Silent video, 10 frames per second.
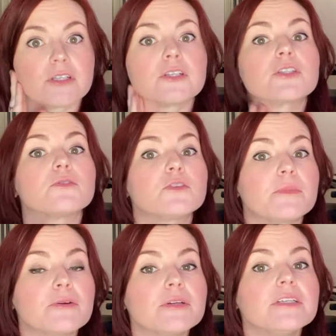So
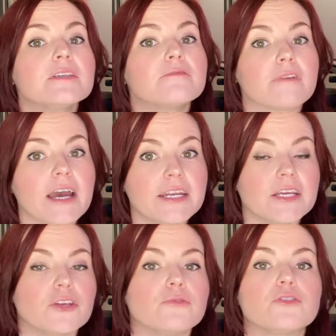Spirit is inviting
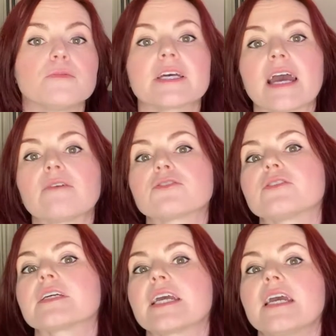you to encounter
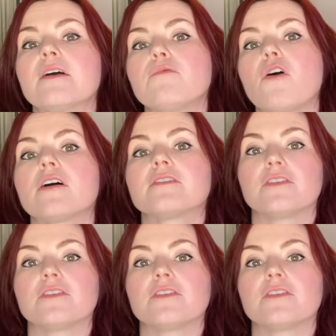the King of Wands